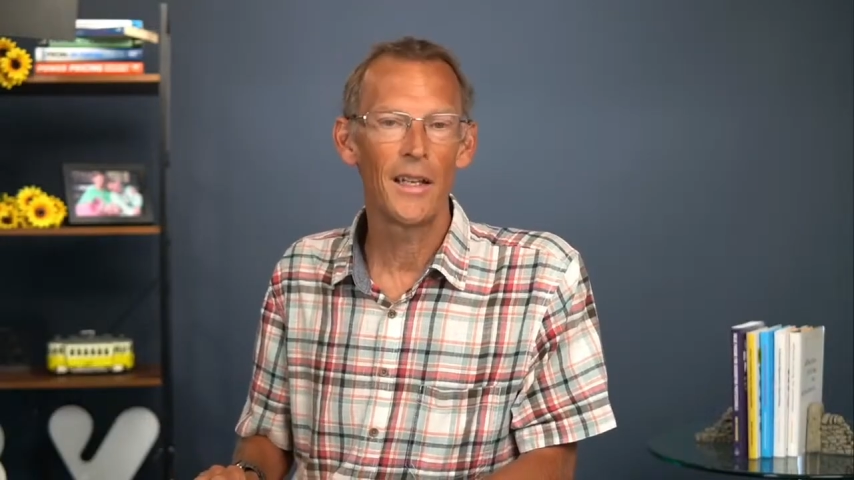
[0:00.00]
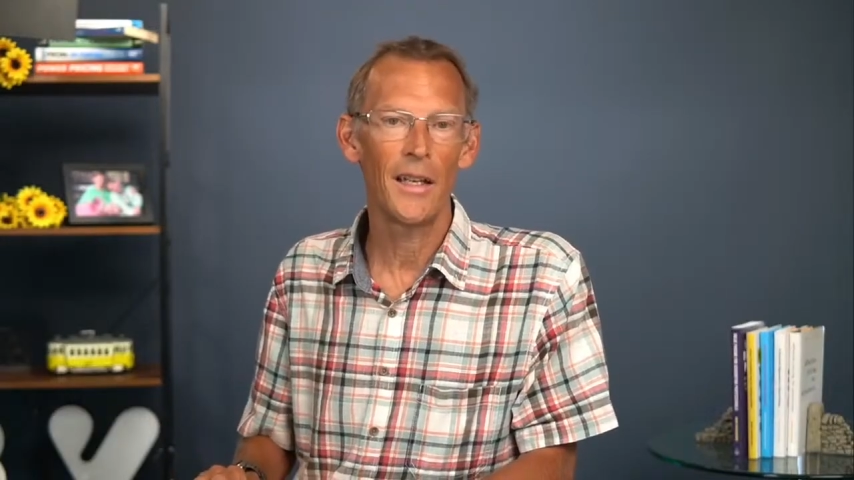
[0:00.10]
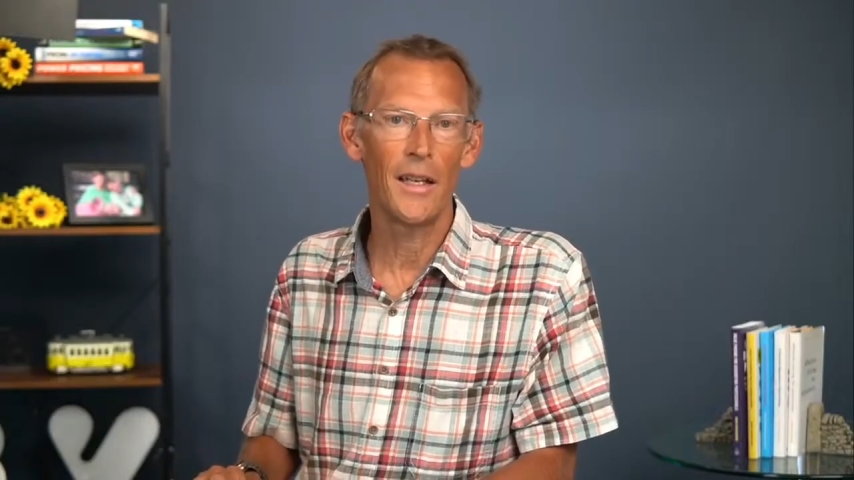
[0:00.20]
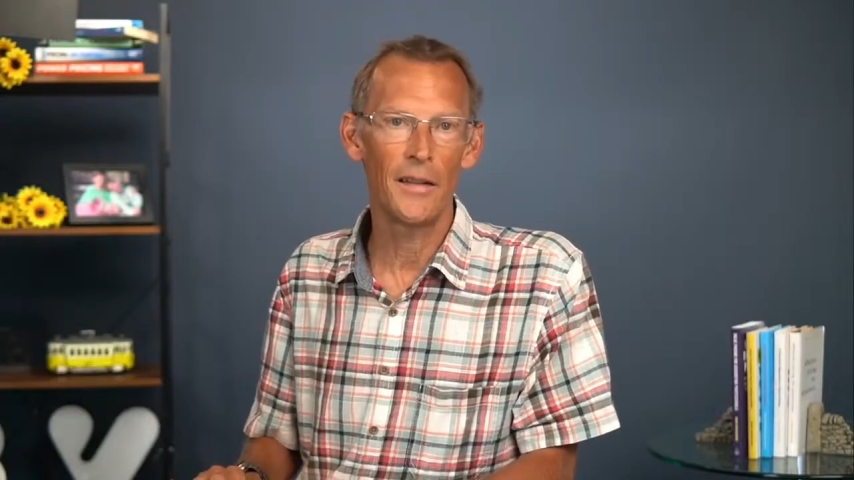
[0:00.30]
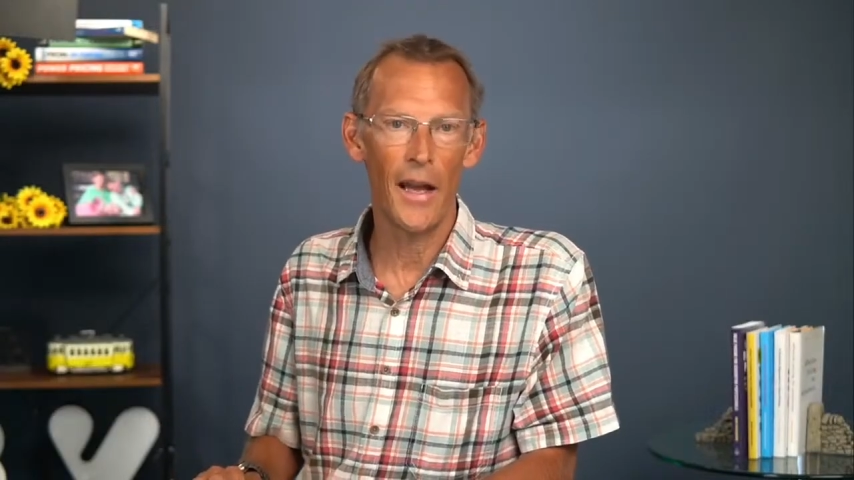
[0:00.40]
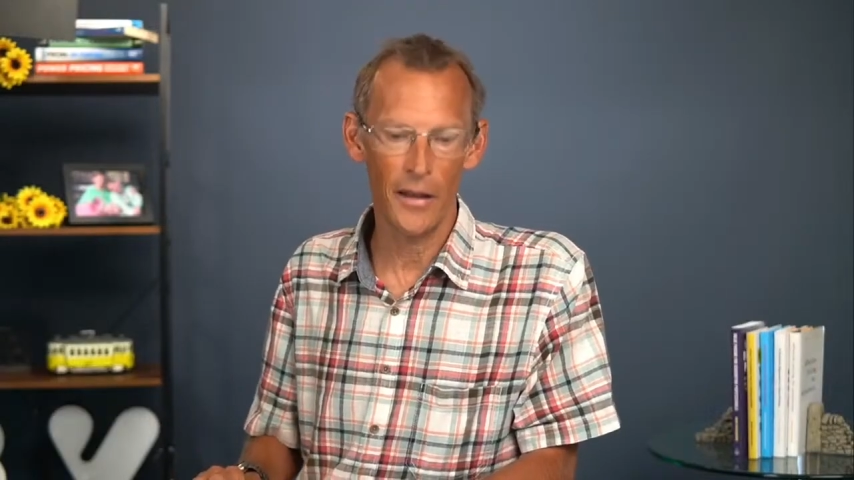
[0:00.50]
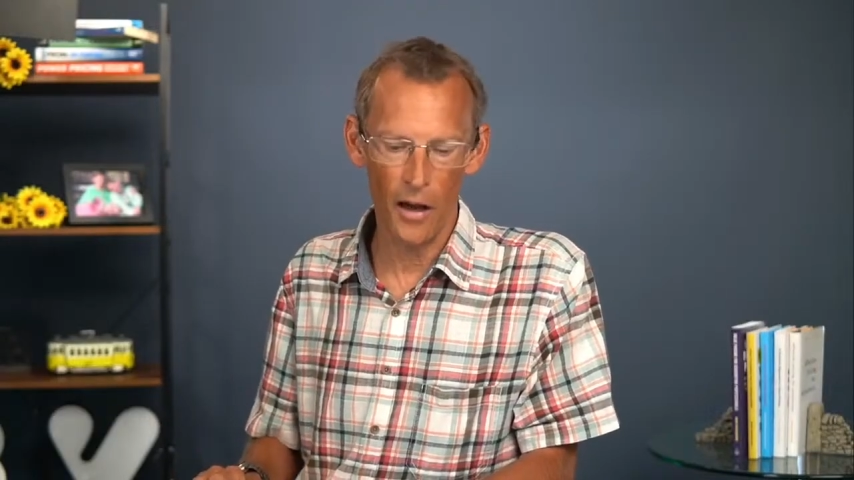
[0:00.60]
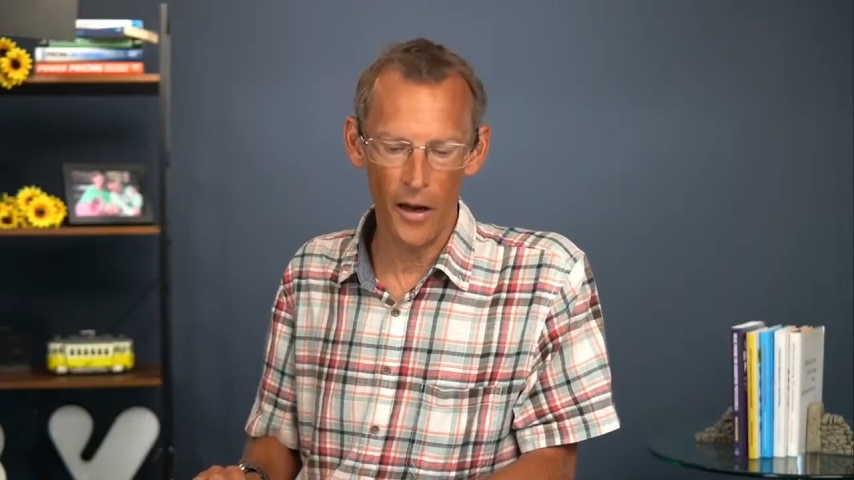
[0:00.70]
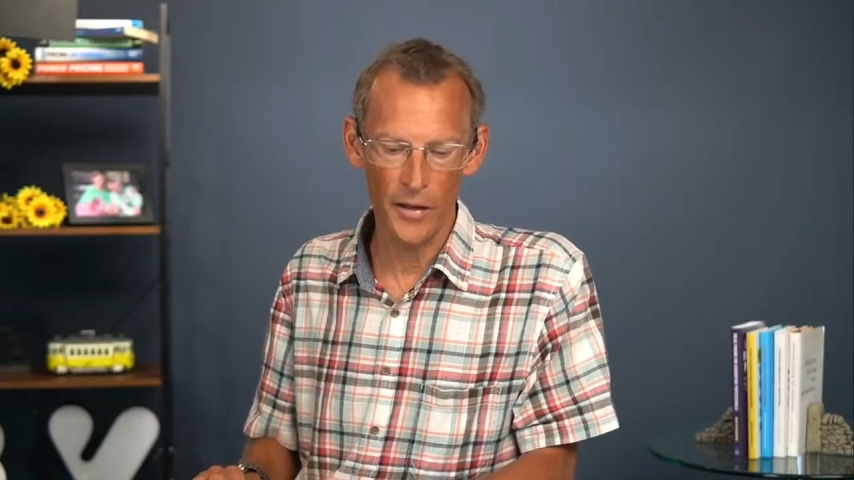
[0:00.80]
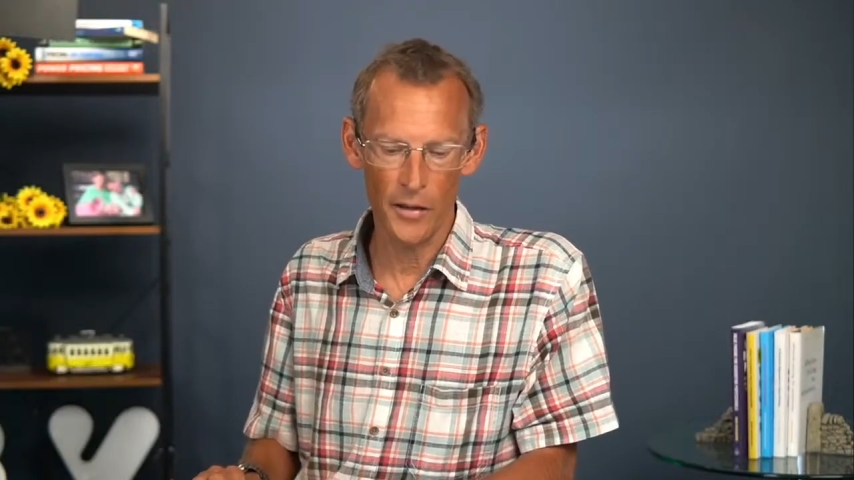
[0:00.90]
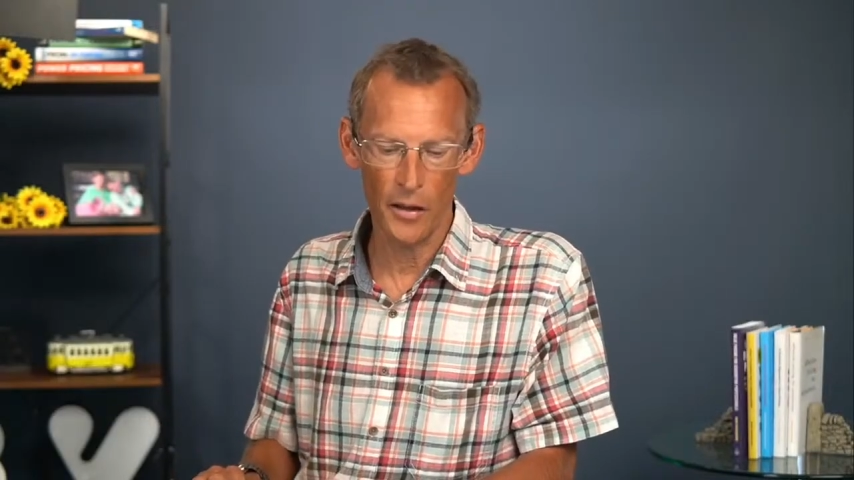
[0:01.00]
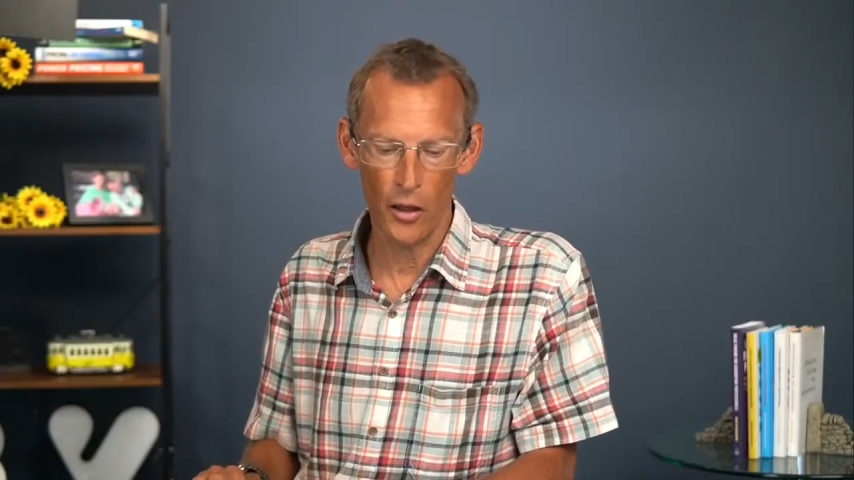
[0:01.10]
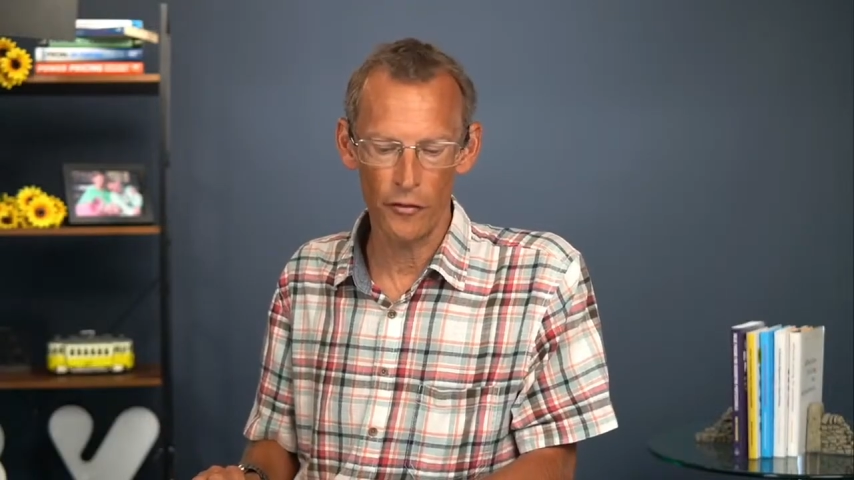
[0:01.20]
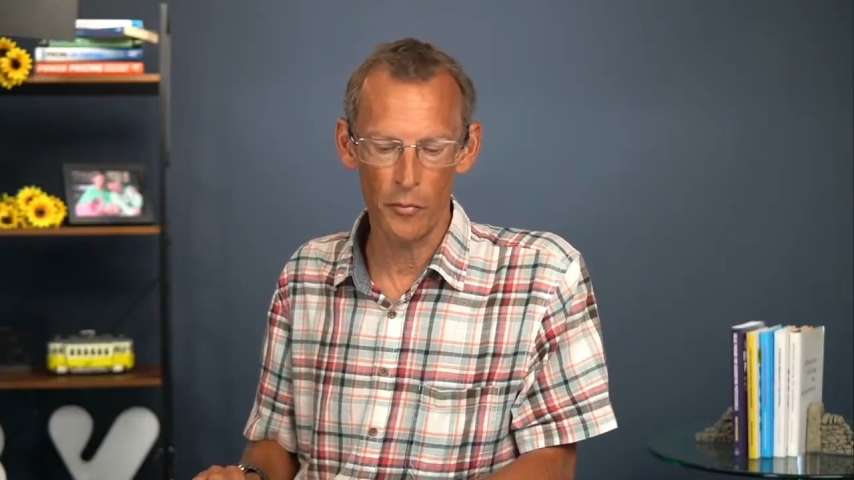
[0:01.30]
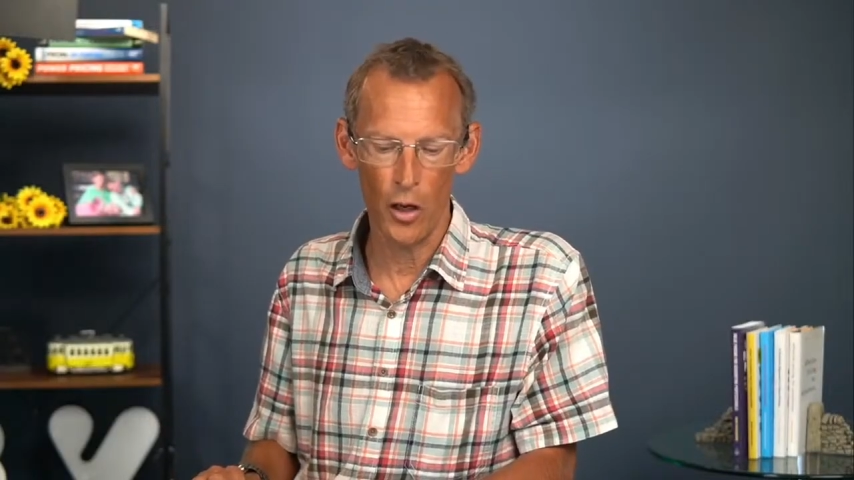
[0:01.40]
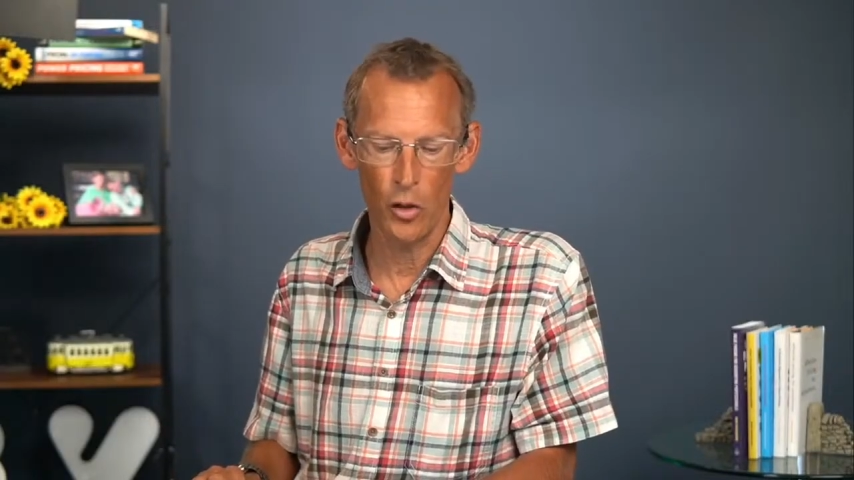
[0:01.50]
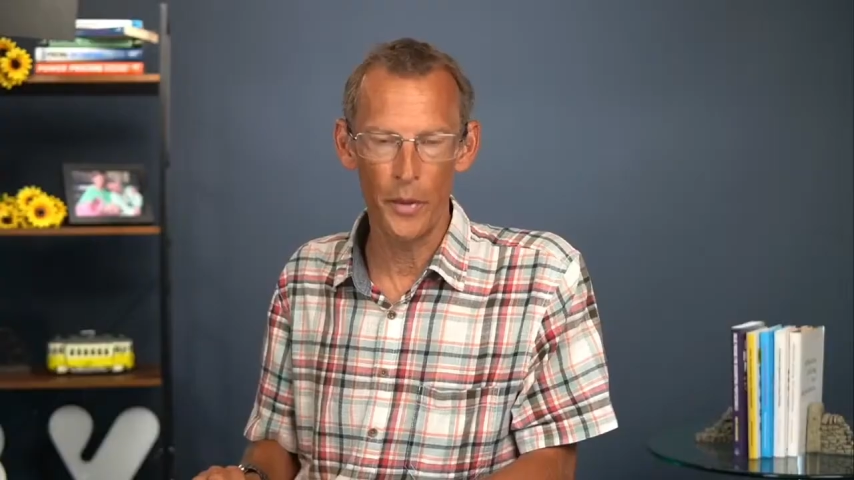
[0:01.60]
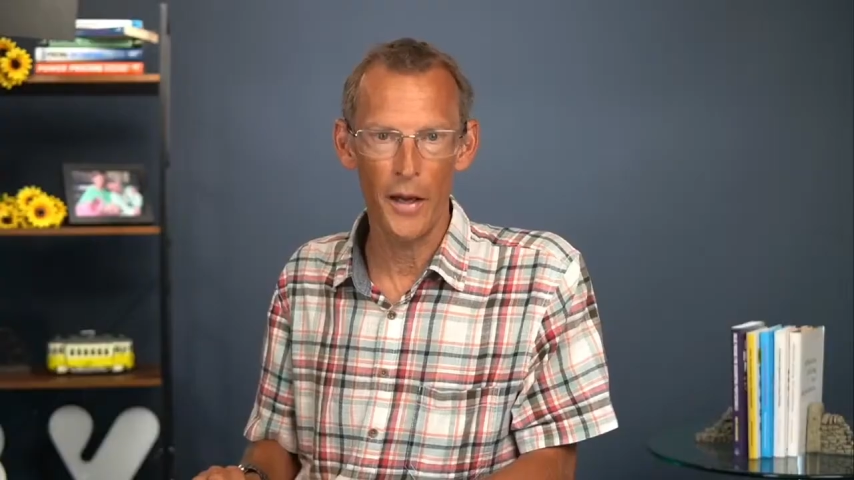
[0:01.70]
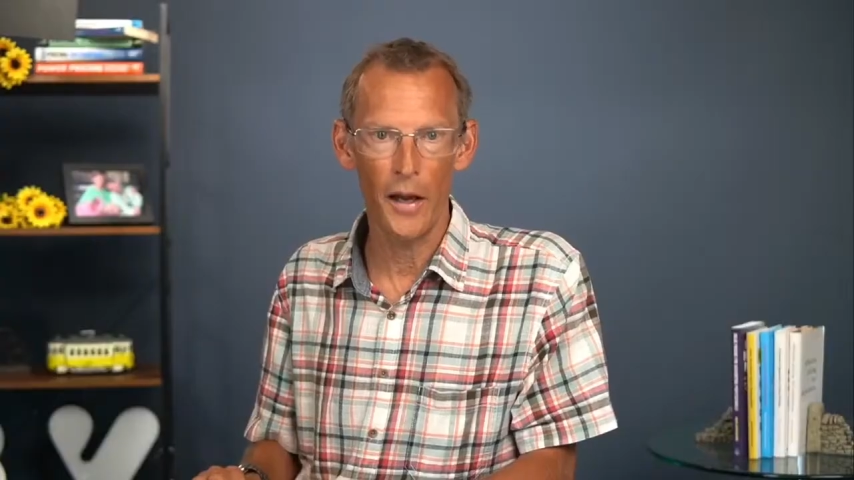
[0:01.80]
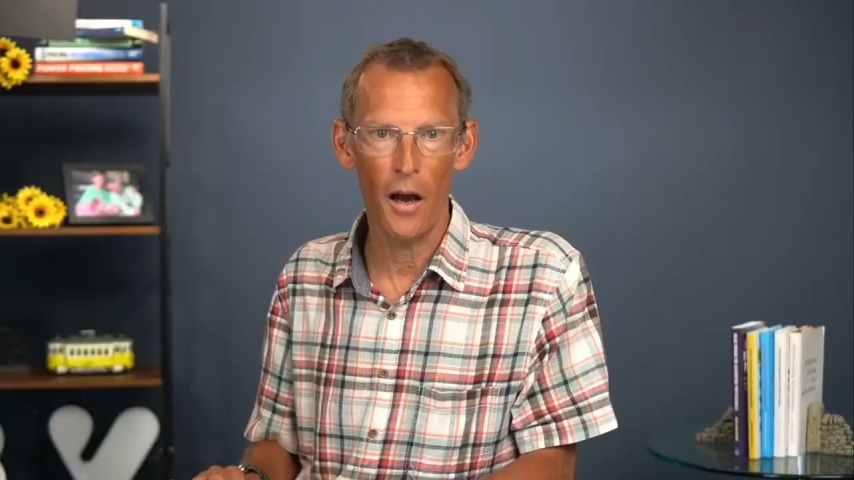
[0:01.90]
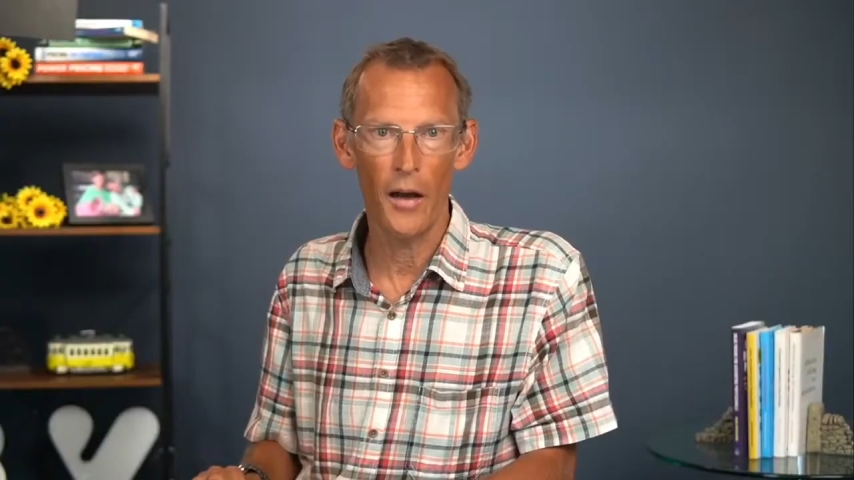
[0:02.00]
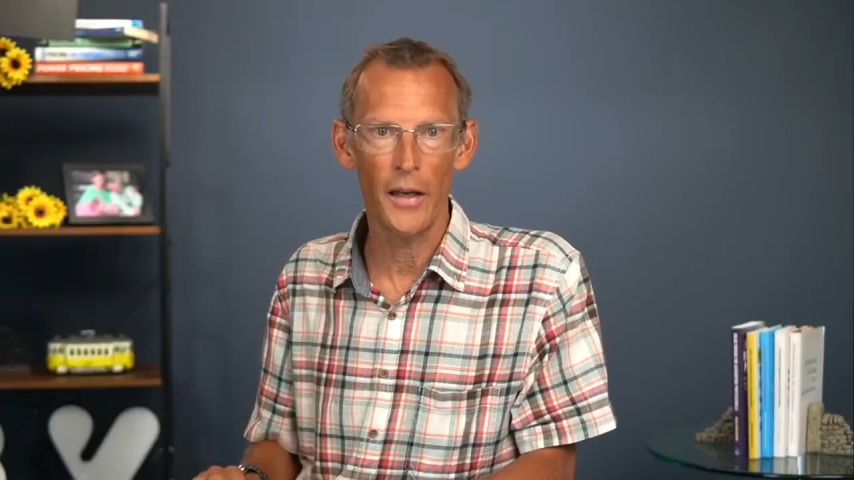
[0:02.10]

in their guide, this is from OpenAI,